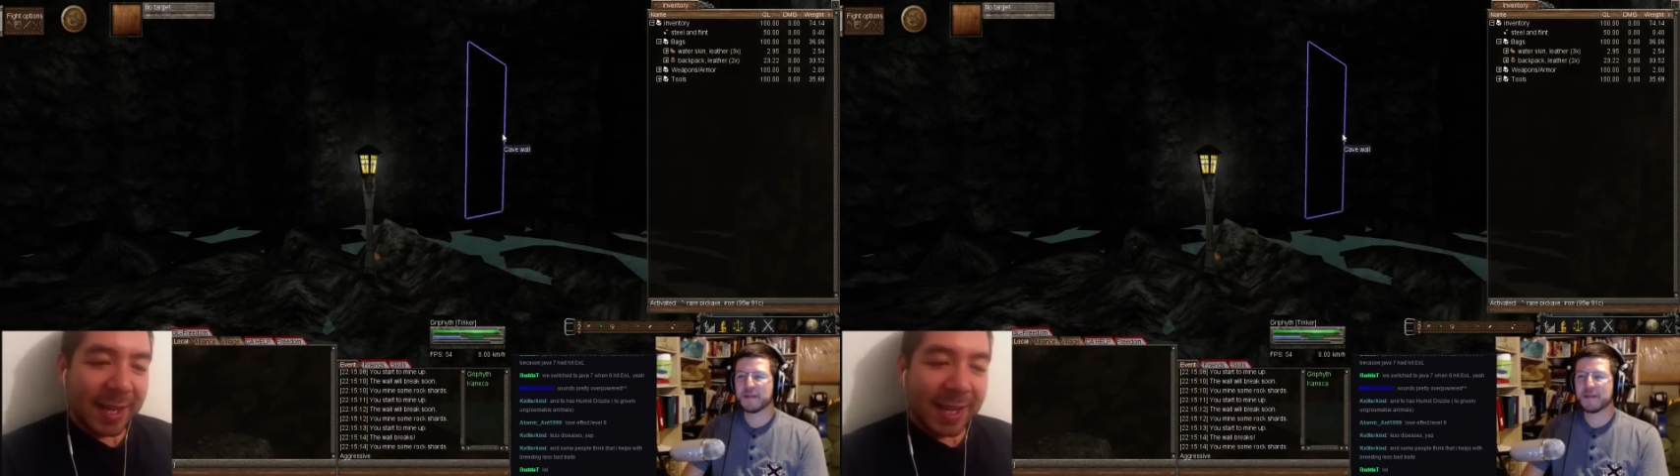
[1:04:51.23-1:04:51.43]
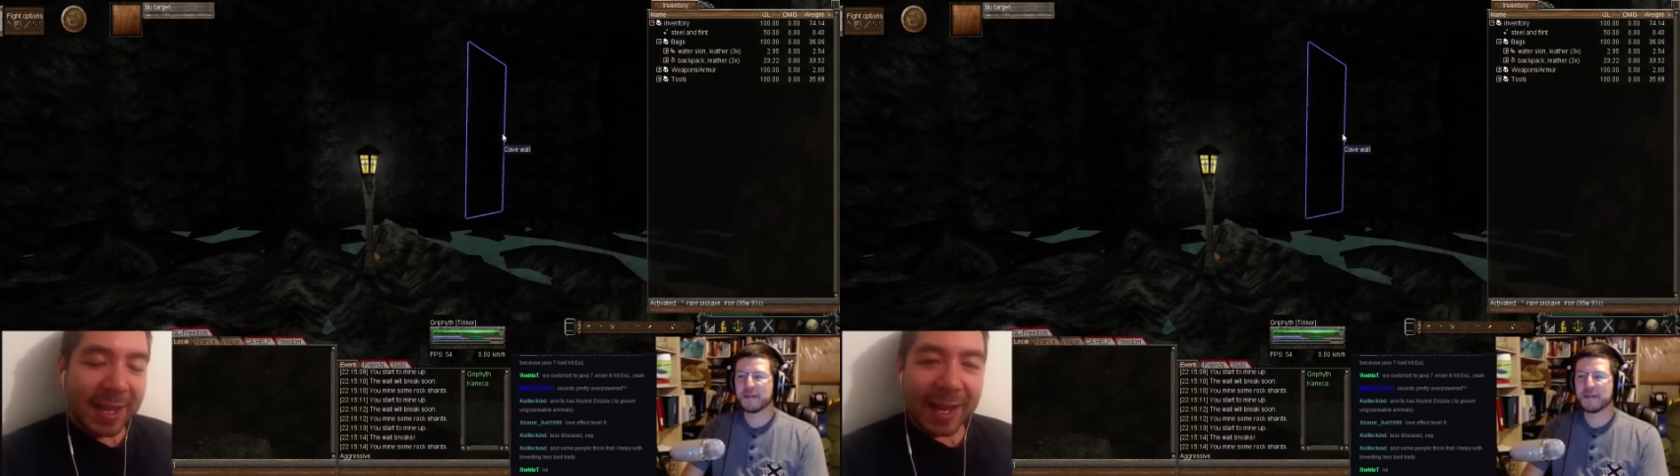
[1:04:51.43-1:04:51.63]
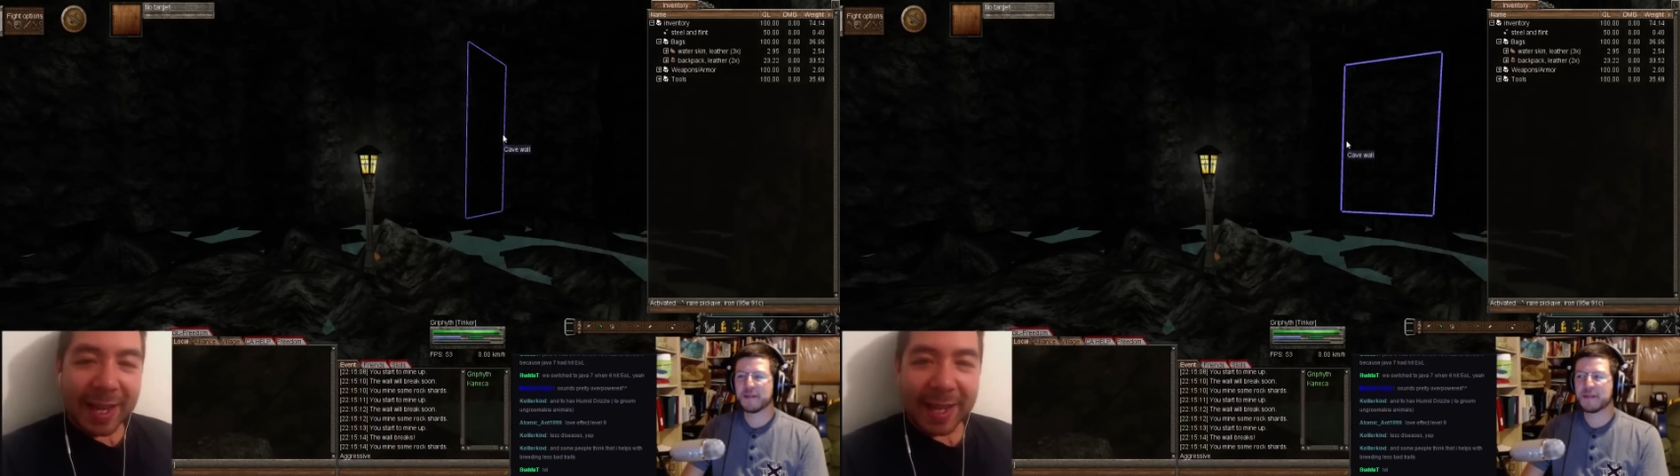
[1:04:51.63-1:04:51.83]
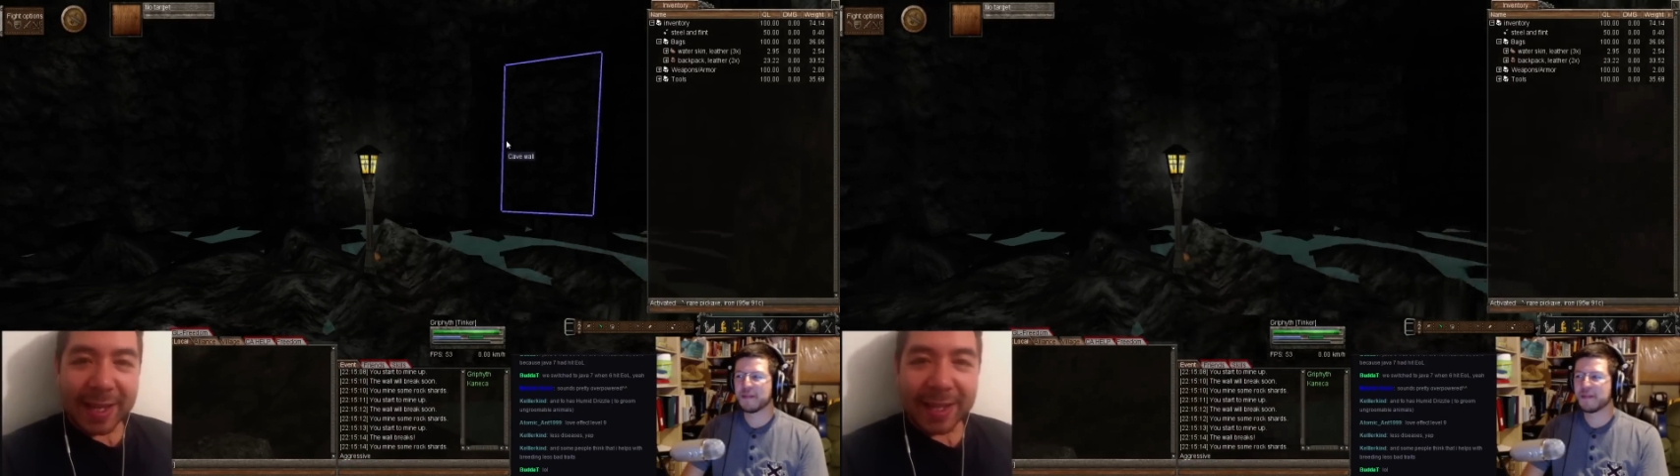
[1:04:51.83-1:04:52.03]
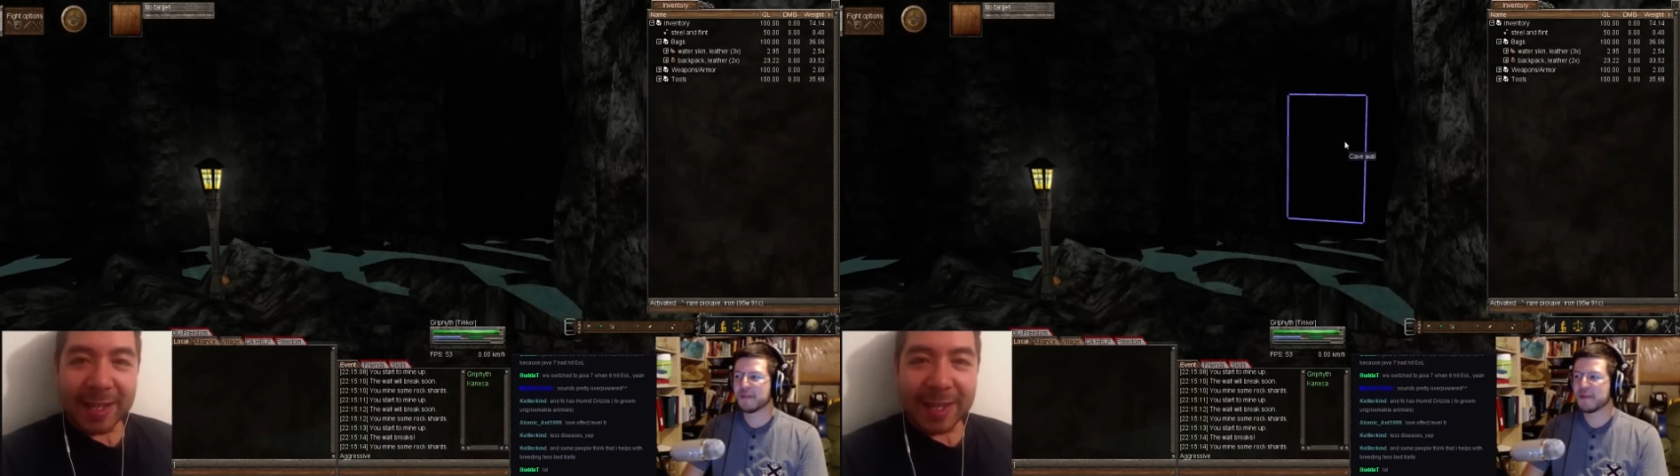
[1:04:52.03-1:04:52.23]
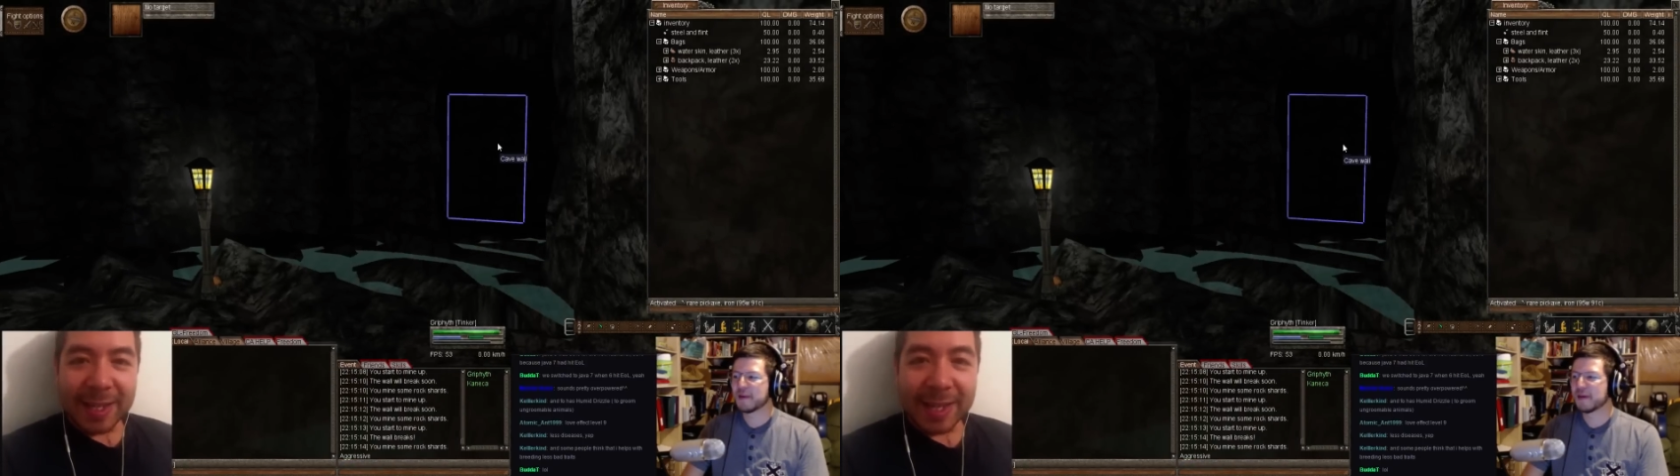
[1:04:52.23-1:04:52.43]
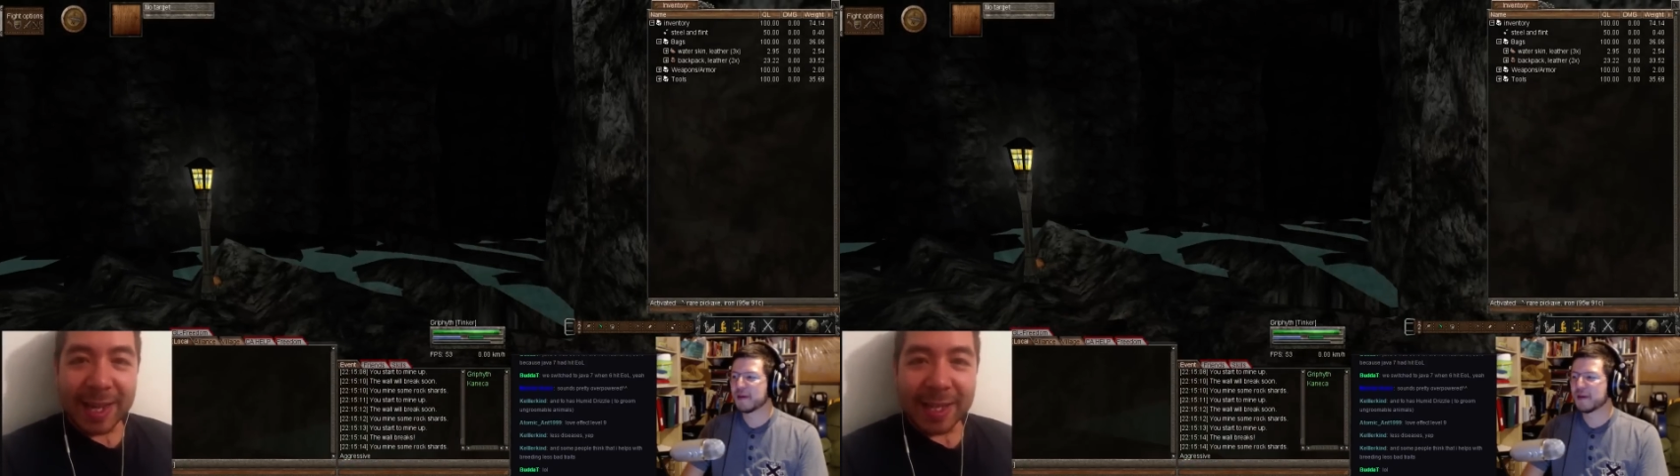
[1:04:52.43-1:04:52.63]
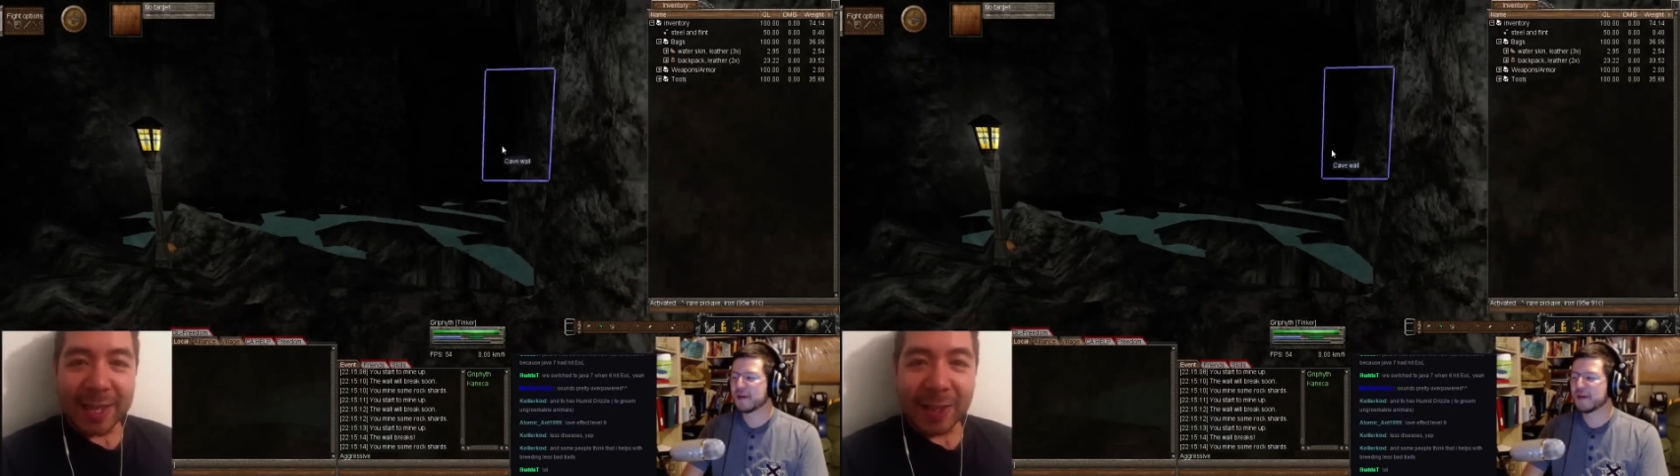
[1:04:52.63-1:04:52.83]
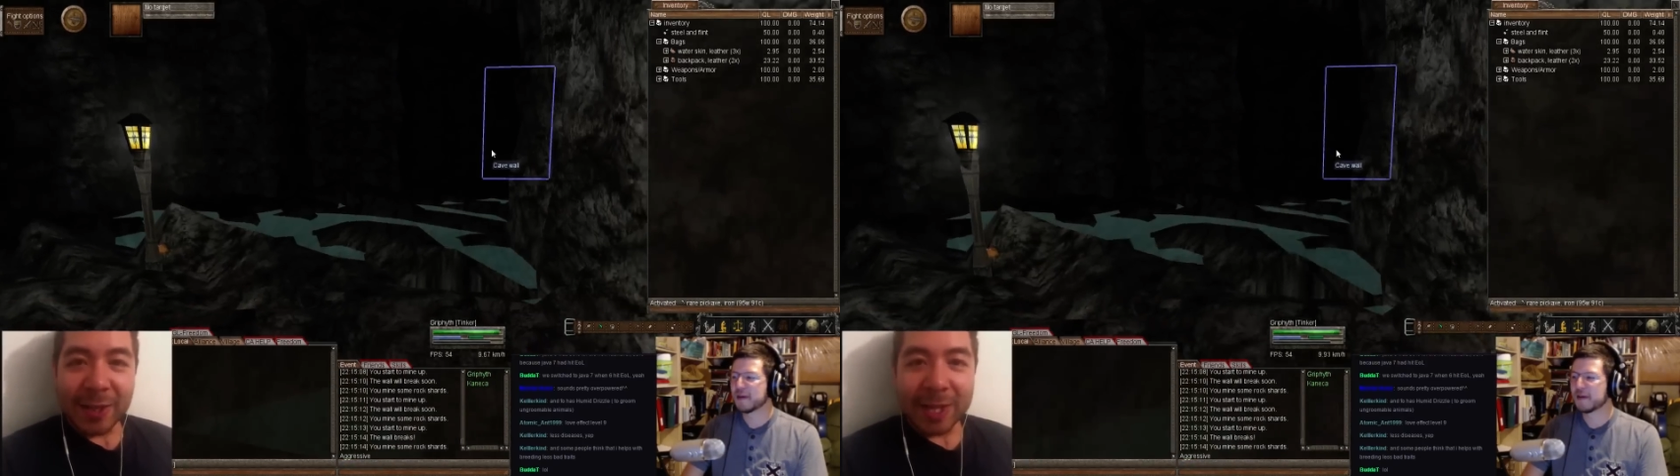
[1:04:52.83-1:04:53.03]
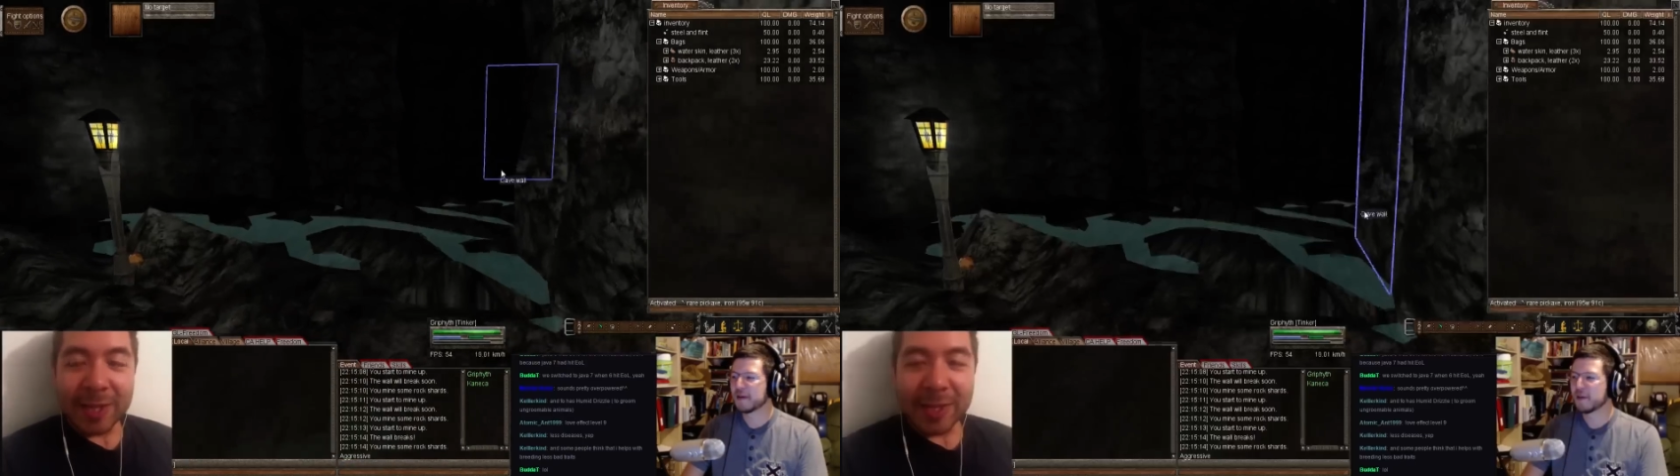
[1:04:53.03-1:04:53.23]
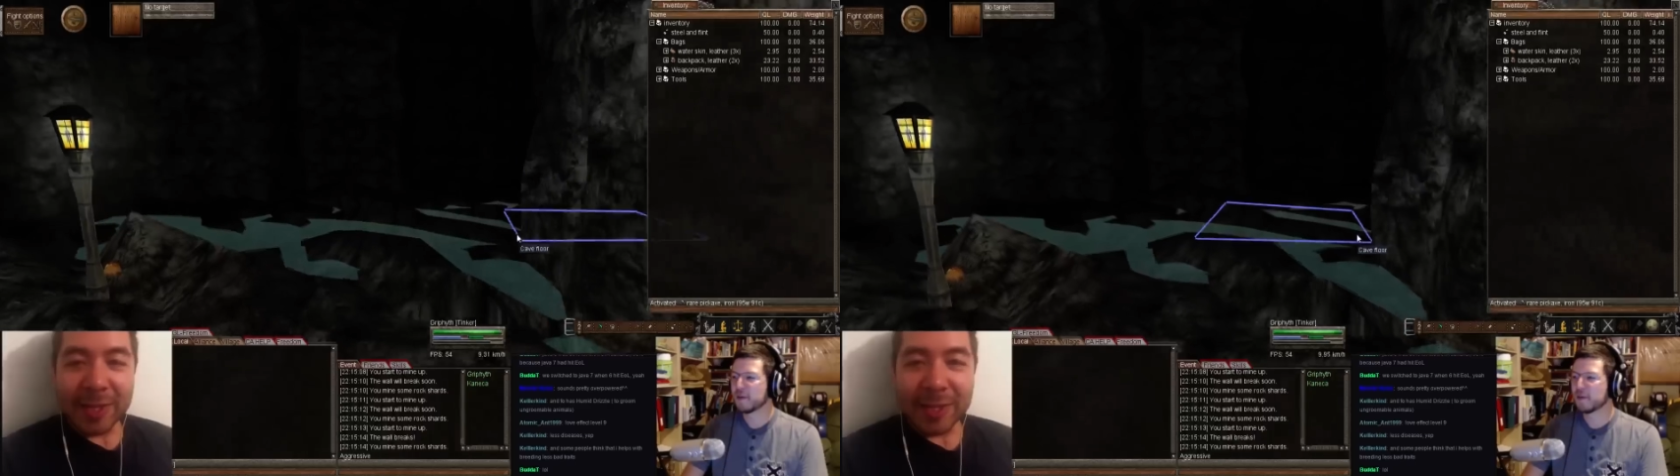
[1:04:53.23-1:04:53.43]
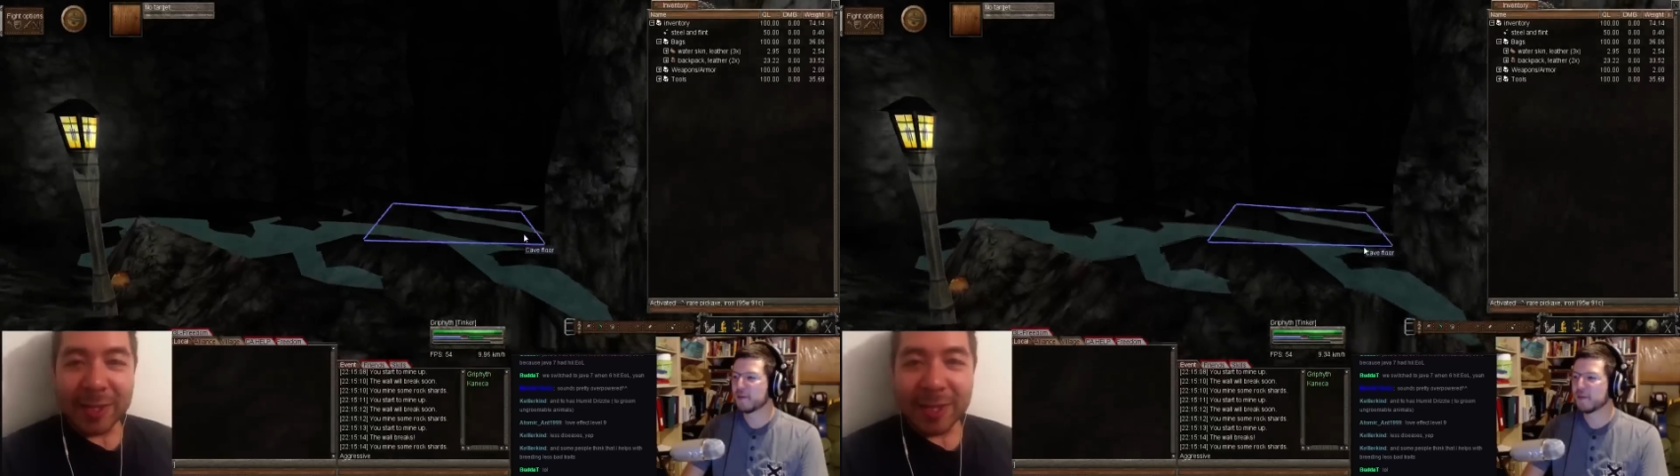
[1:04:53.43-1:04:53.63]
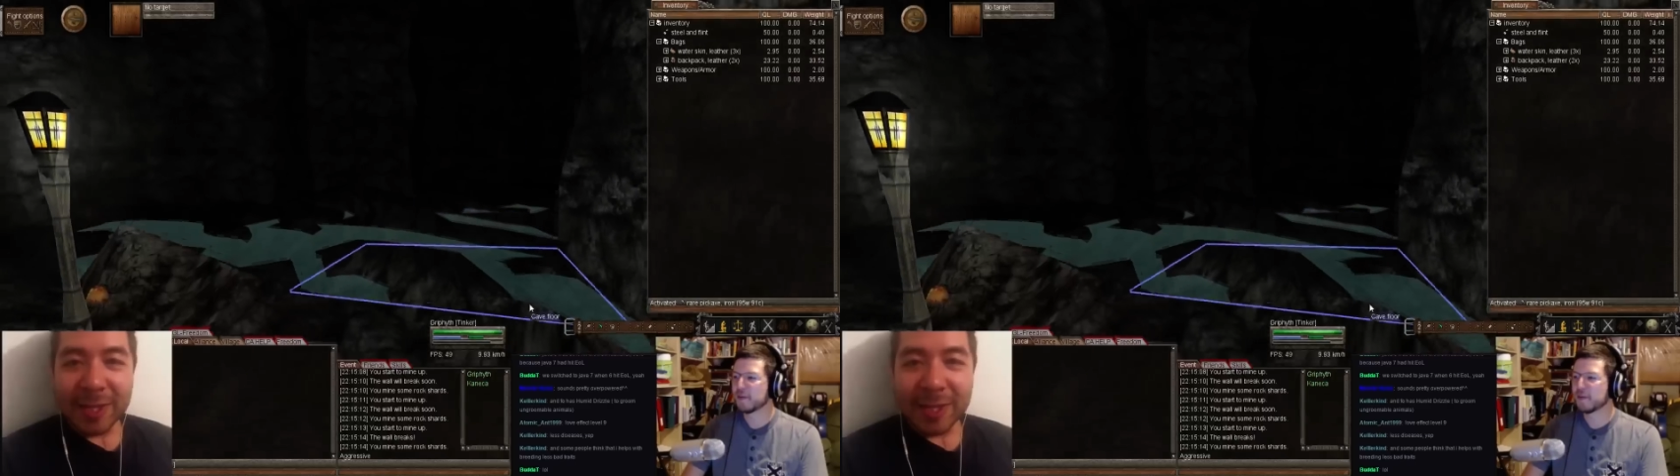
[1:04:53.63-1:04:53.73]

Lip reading: And as I look at this